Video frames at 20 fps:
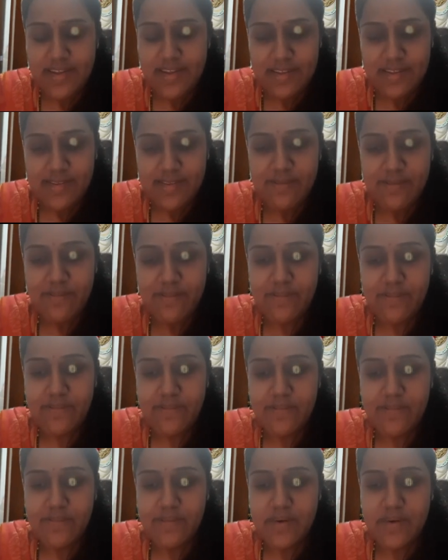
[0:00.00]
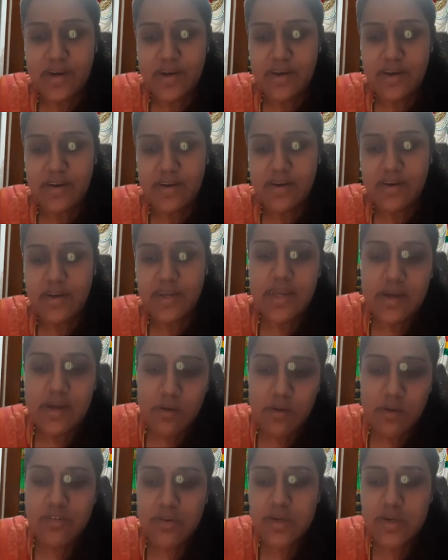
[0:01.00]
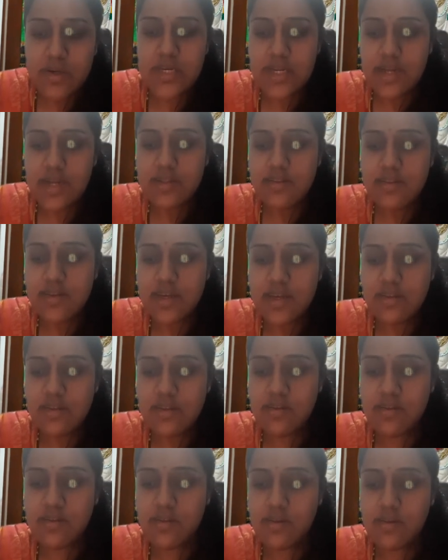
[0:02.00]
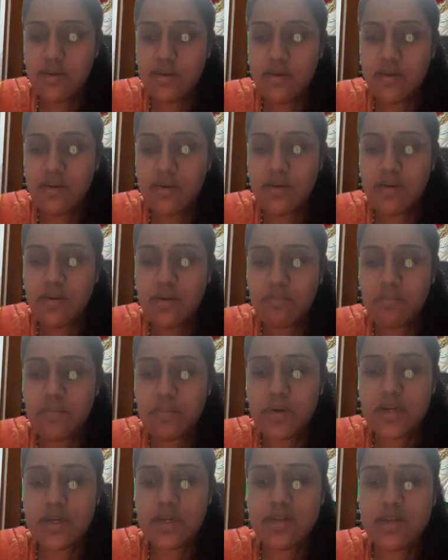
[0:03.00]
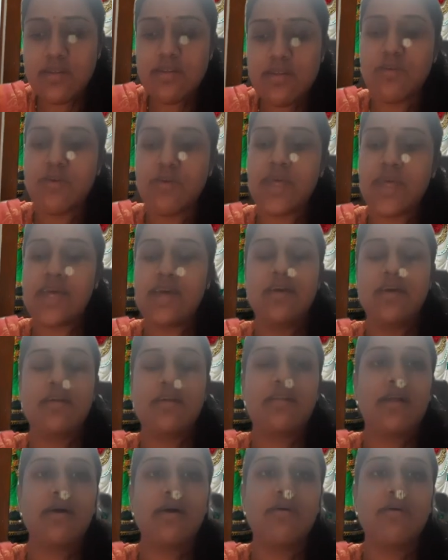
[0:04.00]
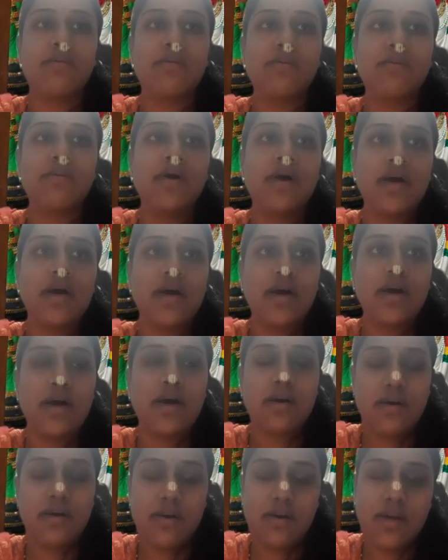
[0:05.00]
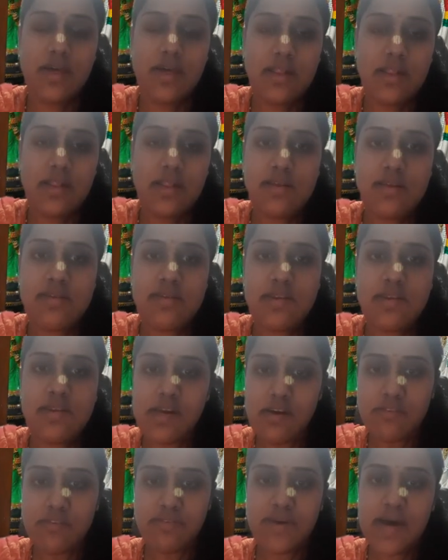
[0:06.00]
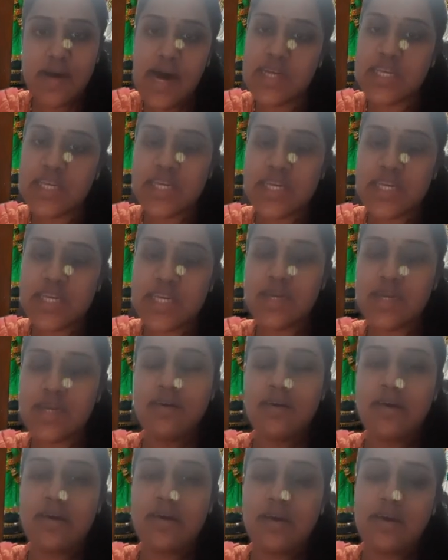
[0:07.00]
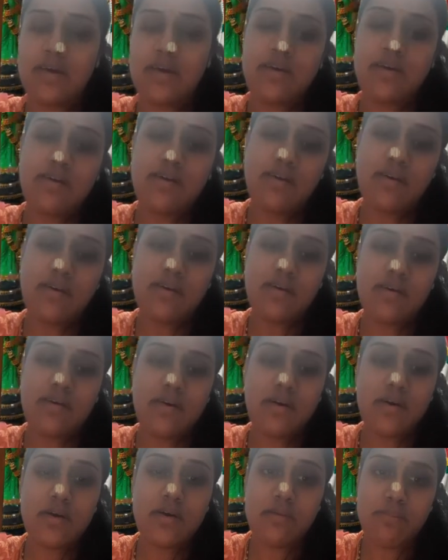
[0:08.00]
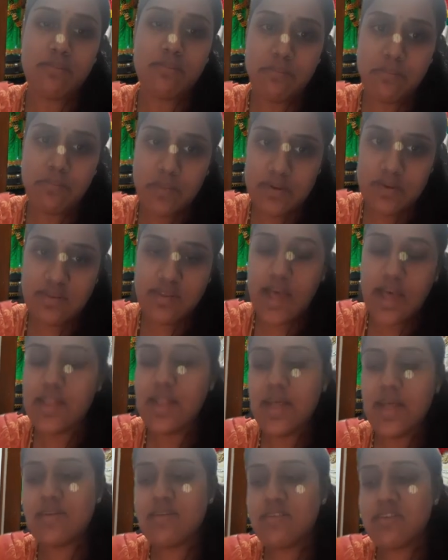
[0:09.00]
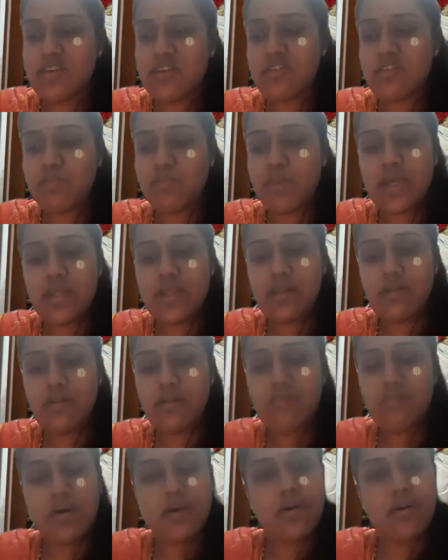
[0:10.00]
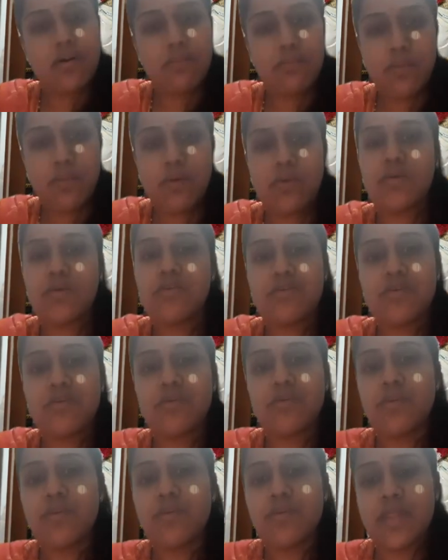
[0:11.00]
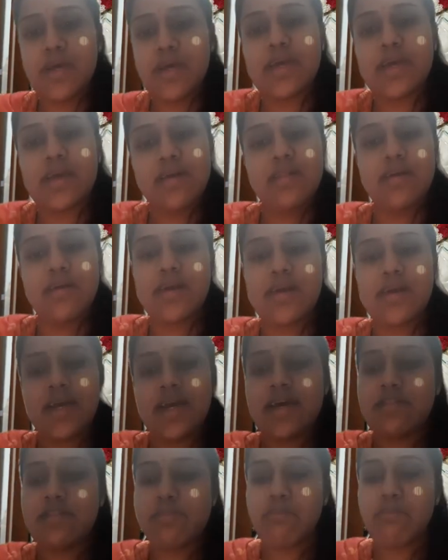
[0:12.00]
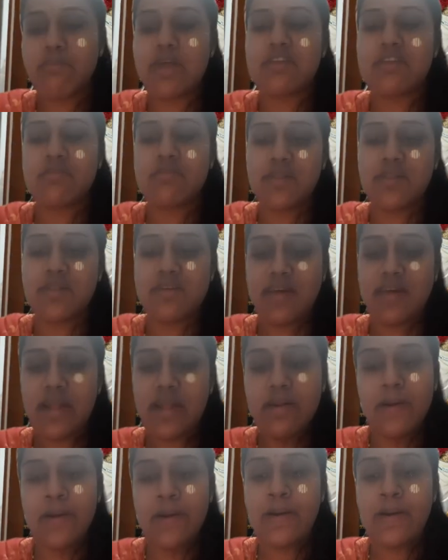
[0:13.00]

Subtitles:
So he goes to Krishna and says, Krishna says, okay, now in the city of Kashi, a son has just been born to the king. The king has been blessed with a son.